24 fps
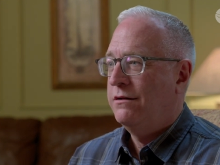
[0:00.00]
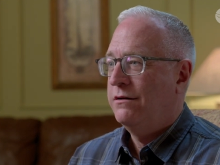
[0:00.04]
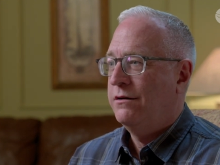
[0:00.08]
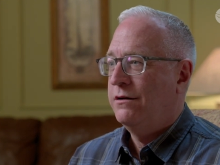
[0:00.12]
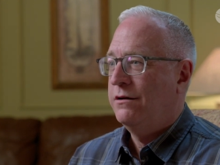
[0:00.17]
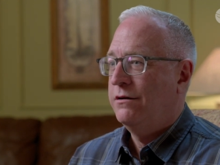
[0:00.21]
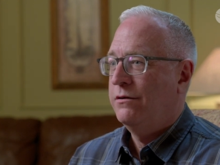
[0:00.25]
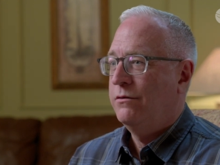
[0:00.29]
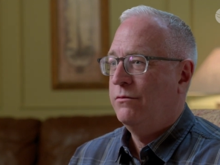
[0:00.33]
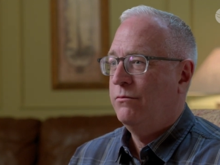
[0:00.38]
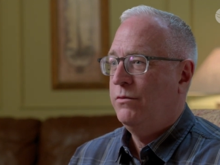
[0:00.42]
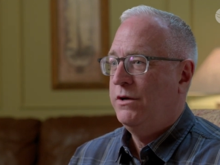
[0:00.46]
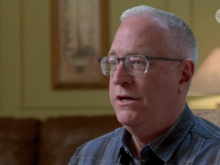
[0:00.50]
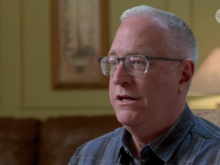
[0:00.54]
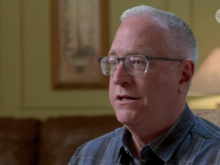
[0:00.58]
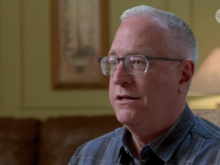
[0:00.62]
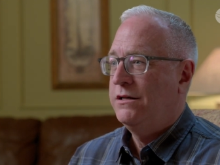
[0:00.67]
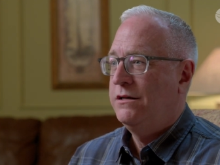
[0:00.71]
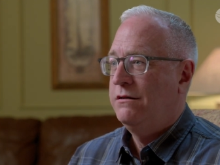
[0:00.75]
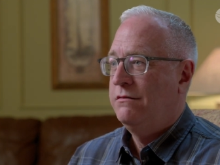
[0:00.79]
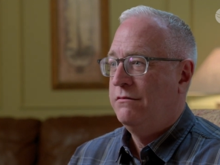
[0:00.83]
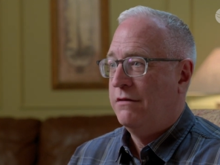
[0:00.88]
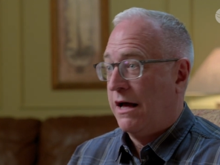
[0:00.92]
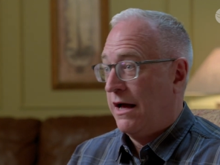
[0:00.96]
uh, we
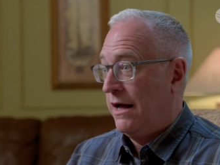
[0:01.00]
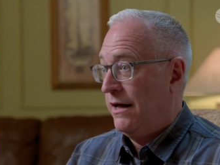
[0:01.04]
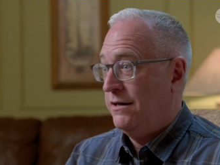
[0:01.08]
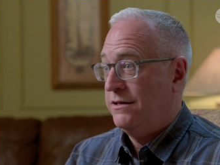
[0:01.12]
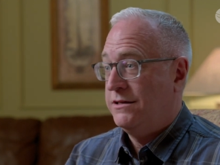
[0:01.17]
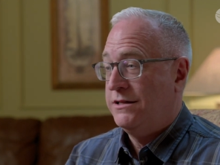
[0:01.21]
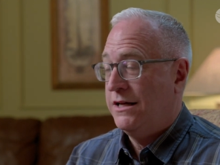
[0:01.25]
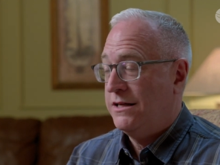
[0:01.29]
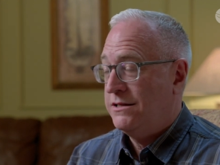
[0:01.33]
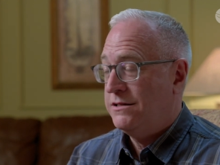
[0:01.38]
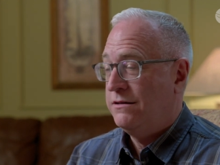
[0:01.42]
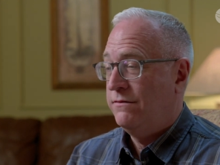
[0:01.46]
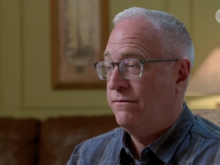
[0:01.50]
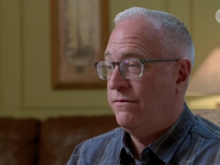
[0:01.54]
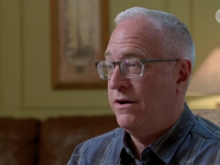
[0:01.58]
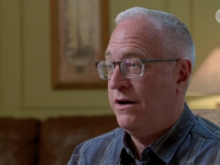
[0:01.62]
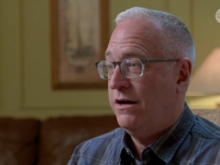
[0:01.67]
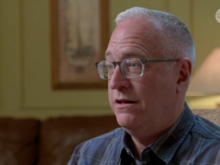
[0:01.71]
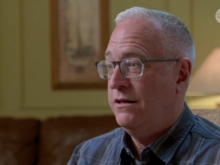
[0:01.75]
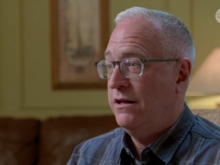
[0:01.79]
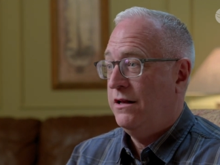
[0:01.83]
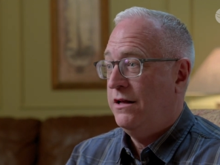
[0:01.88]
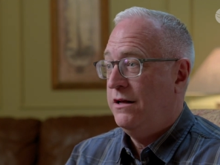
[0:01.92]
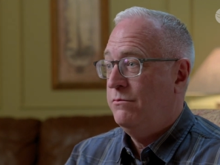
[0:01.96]
had I had
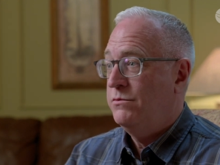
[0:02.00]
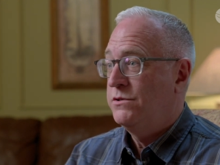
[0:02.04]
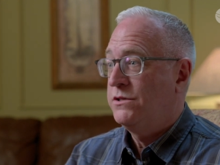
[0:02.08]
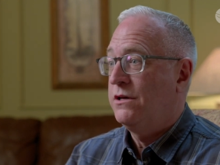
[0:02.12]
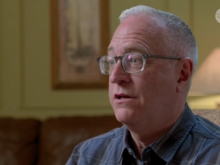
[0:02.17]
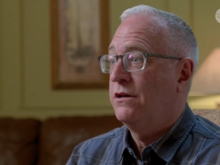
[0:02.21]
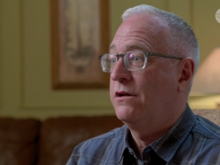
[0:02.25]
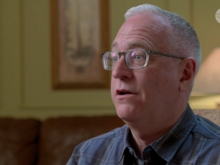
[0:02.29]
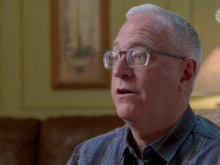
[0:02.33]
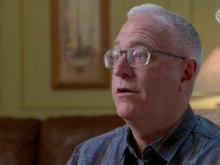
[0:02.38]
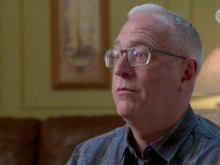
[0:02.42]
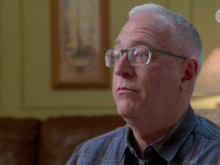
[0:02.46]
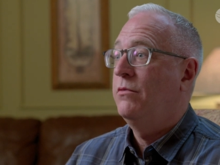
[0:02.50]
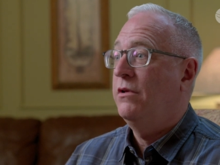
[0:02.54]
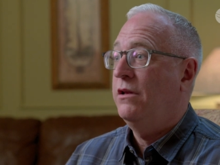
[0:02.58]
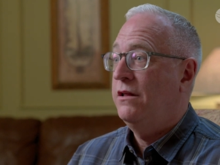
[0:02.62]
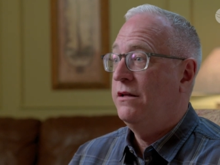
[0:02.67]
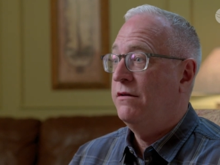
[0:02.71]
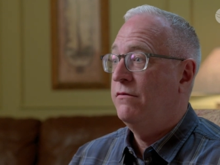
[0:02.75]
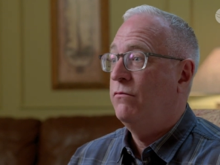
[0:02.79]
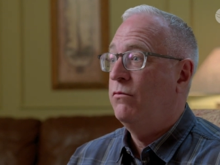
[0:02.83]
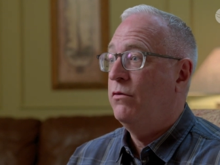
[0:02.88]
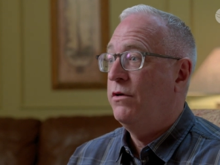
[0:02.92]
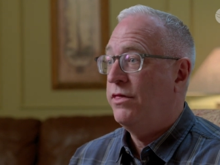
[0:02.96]
testified that he was going to come
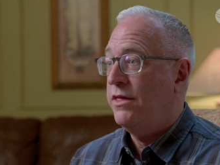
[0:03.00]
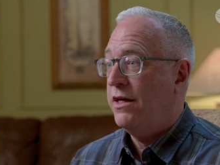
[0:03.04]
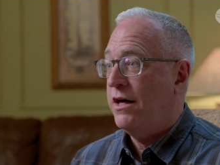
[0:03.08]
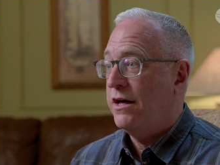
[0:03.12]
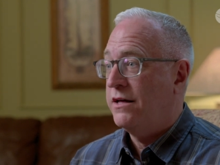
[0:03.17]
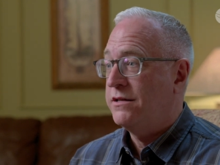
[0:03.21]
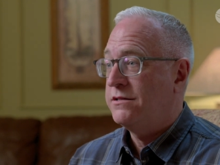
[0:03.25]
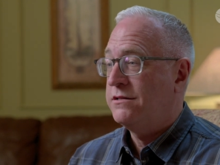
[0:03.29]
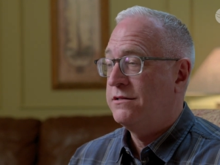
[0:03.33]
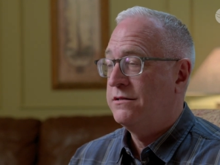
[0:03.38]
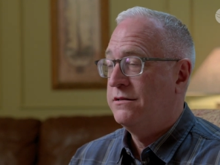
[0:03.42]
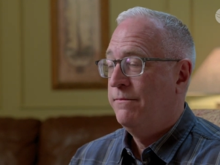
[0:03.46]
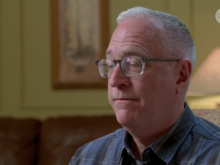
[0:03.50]
live with us.